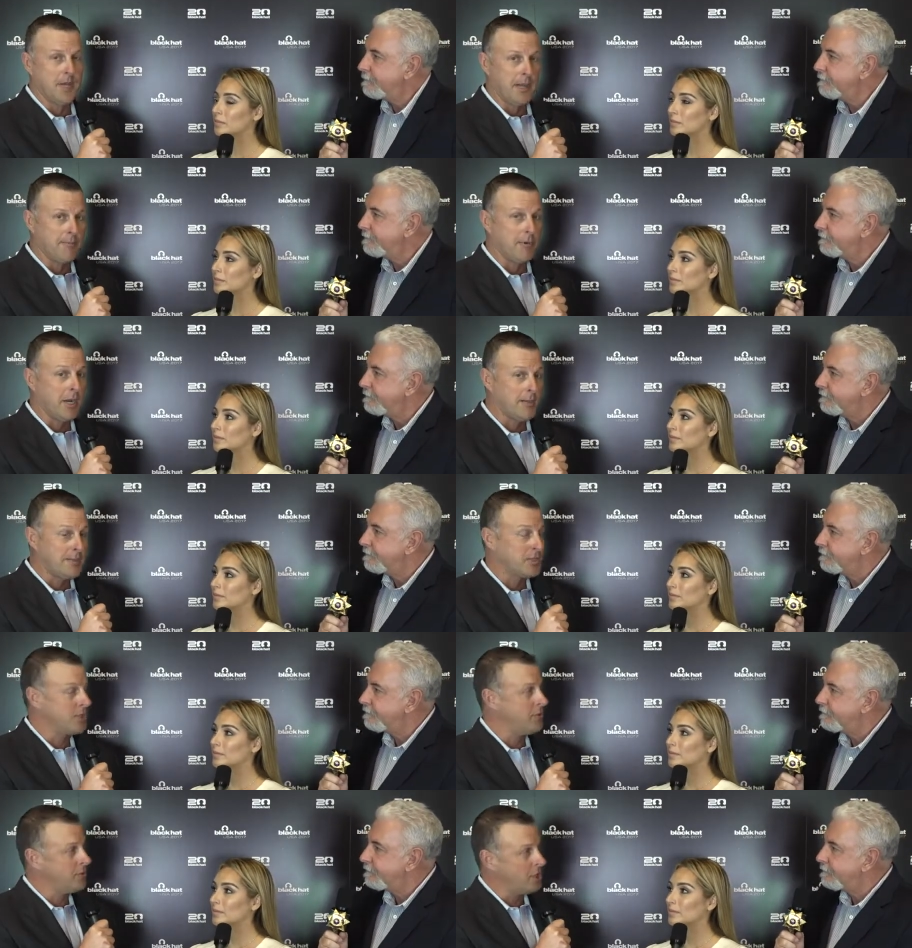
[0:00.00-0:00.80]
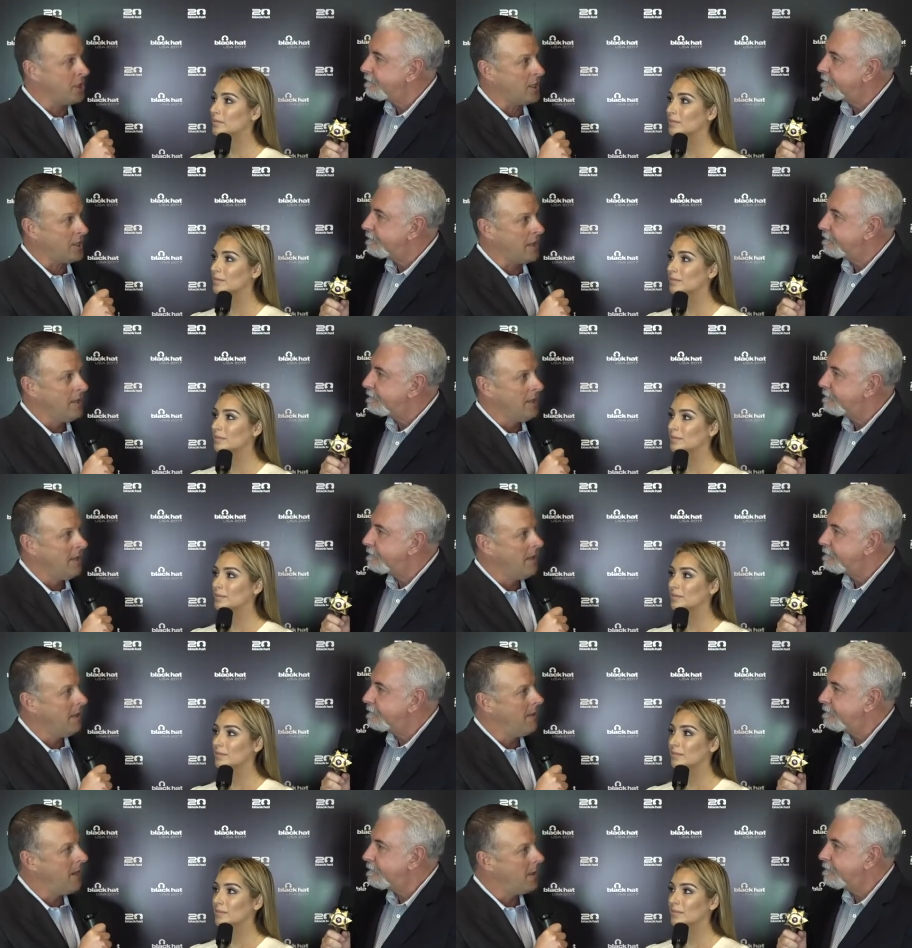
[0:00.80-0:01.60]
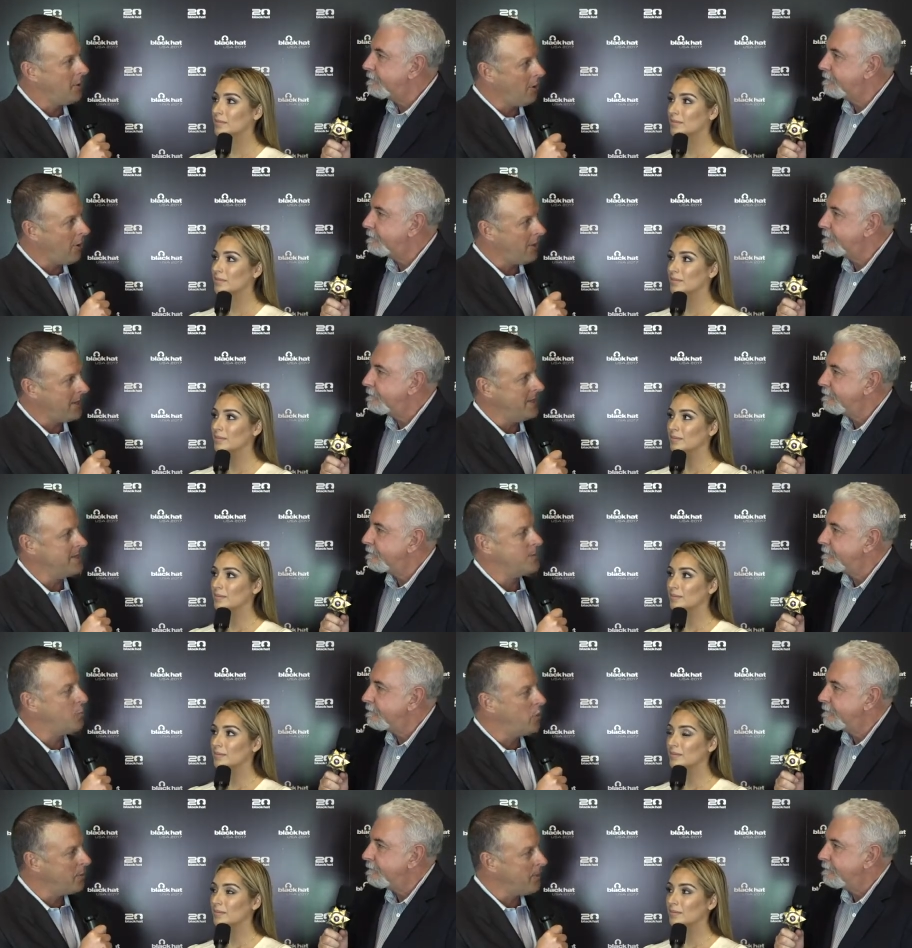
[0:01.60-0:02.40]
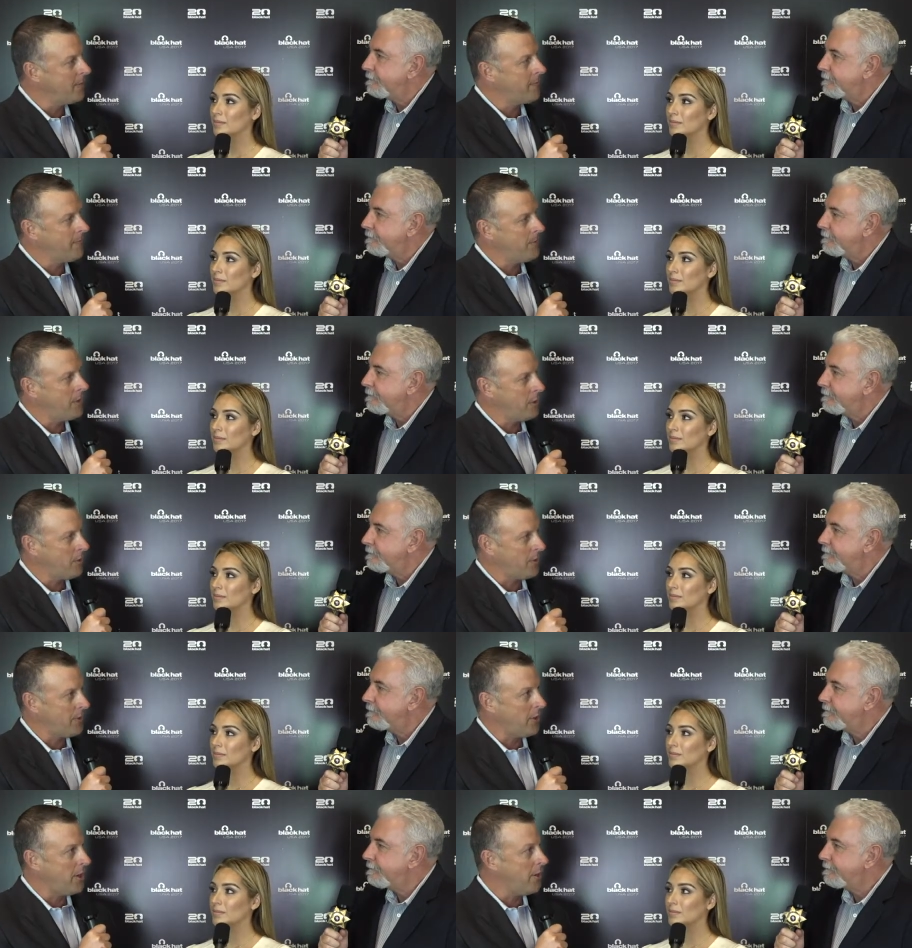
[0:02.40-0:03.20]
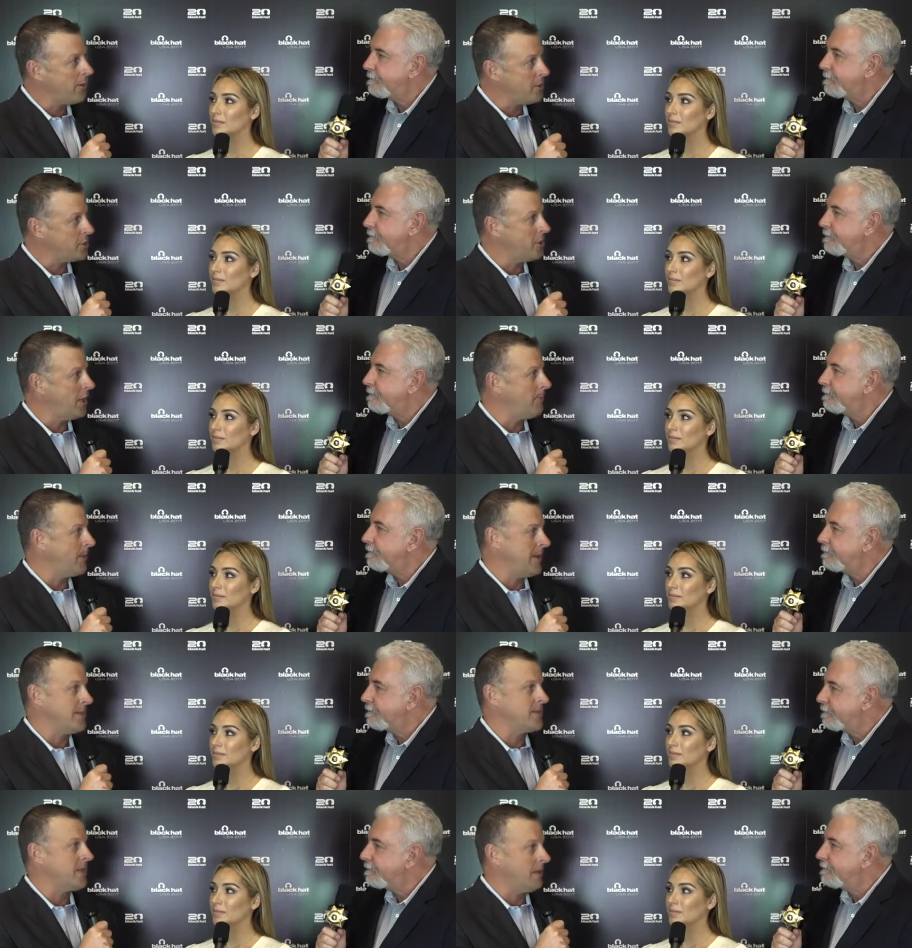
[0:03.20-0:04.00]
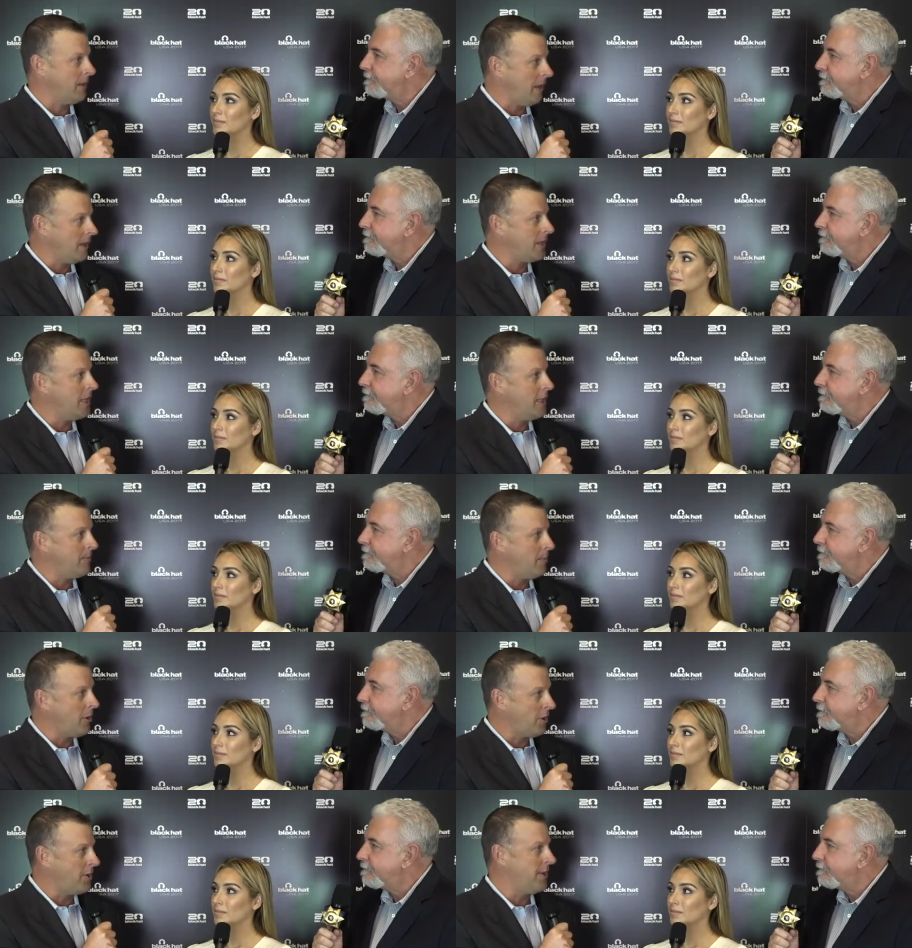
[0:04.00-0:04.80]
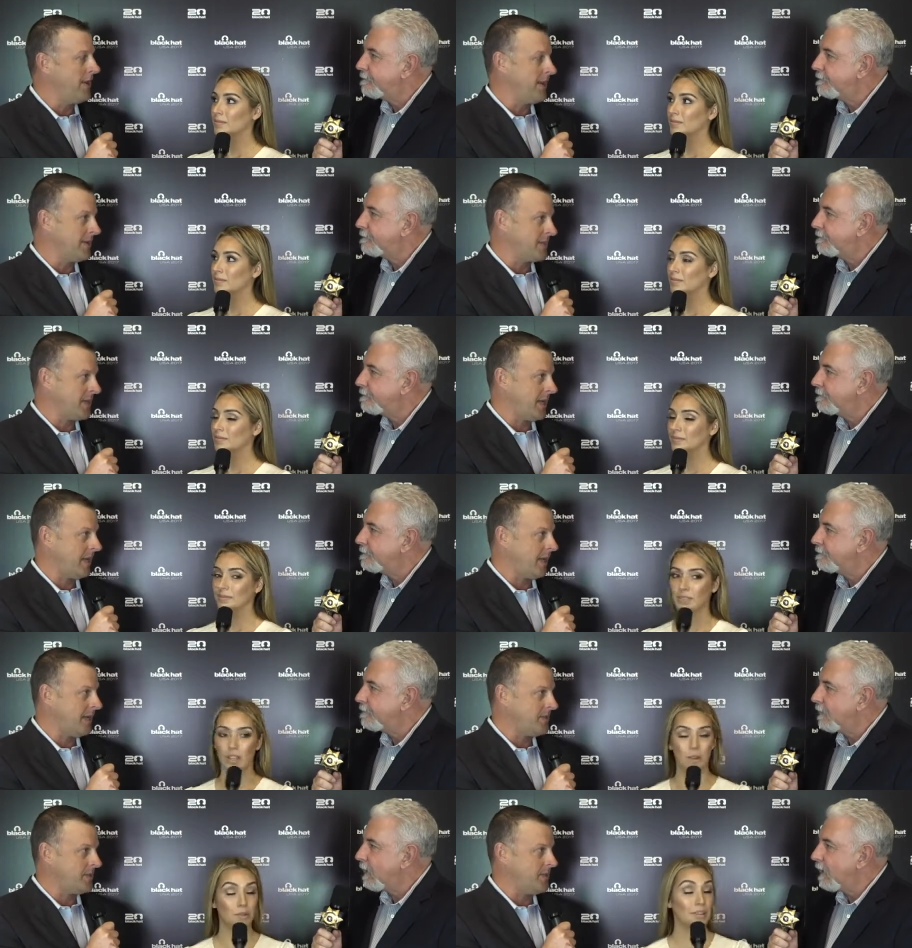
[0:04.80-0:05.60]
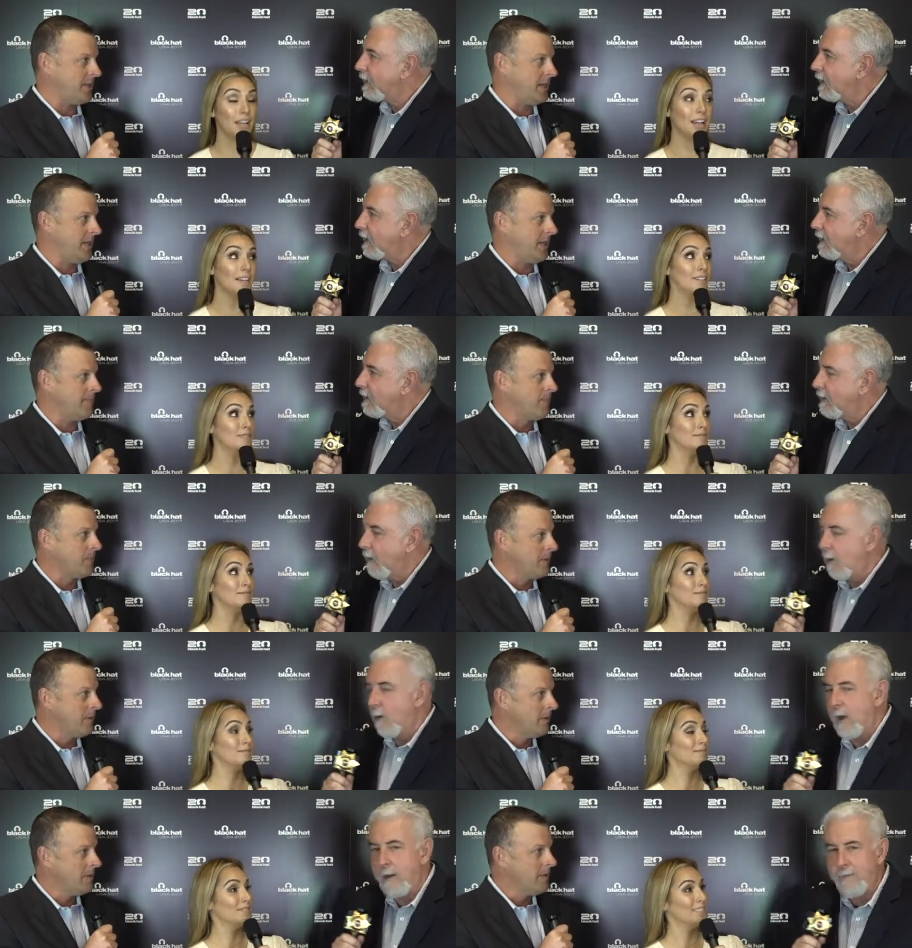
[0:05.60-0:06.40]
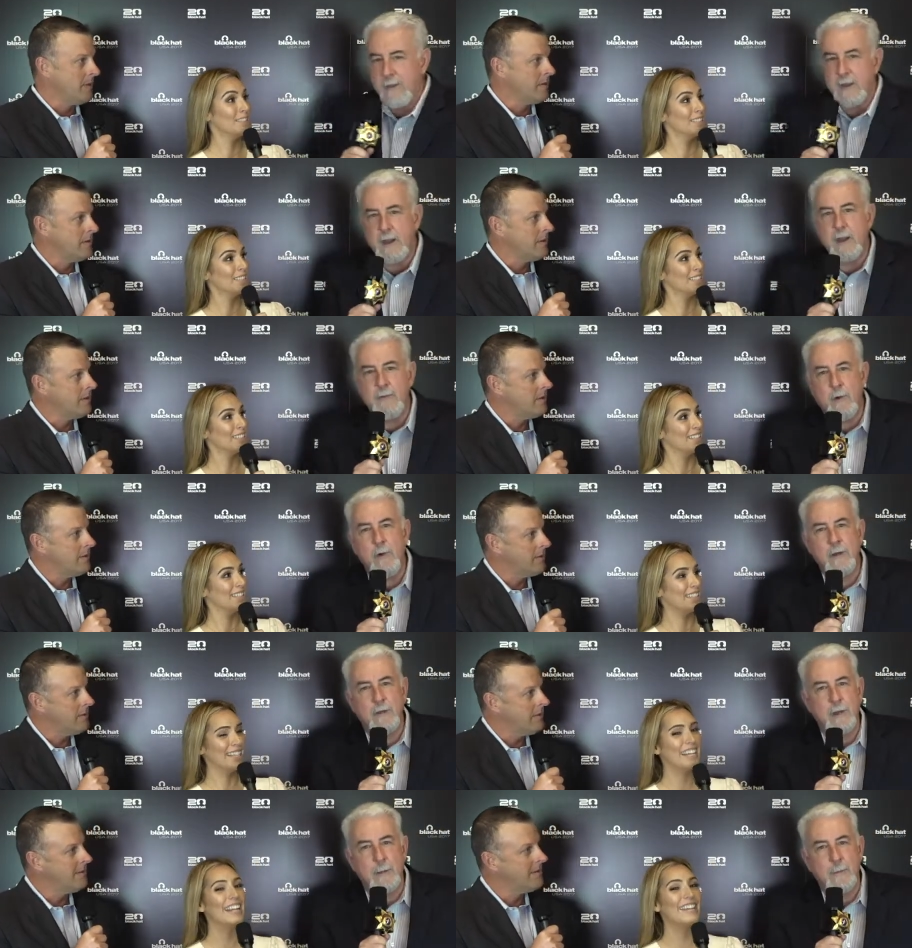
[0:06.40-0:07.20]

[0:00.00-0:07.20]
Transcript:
Speaker 1: promise you, Chuck, that your audience will be familiar with our heritage companies, Lockheed Martin and SAIC. Oh, yeah.
Speaker 2: oh I think I've heard of them.